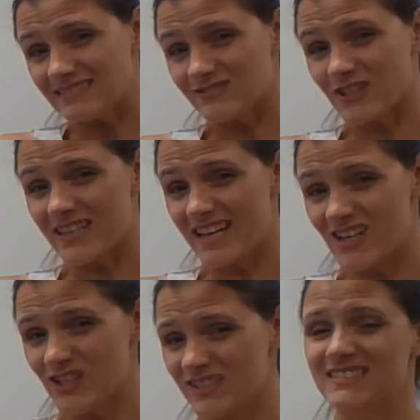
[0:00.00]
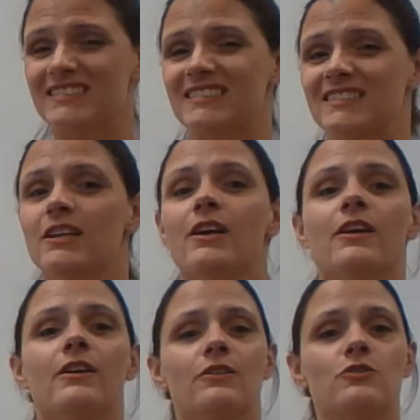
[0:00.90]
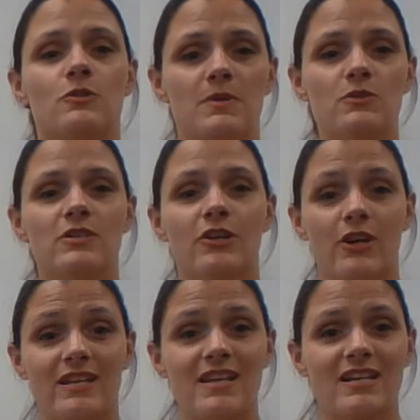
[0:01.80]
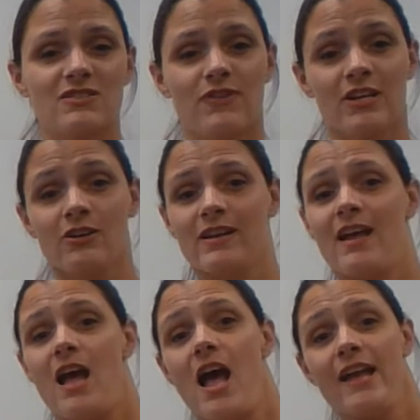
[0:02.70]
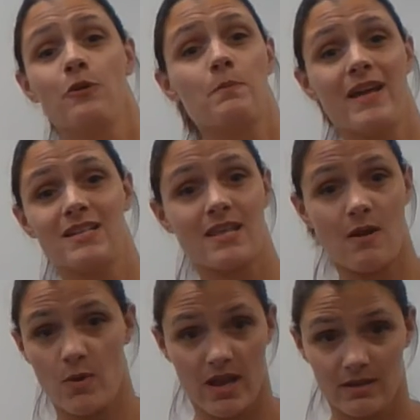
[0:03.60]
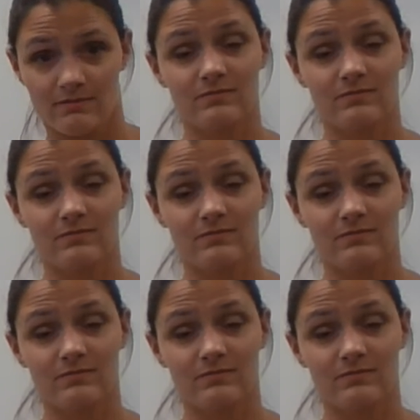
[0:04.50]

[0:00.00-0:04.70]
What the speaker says: Right there. You should be using your index finger, and I don't bend that way.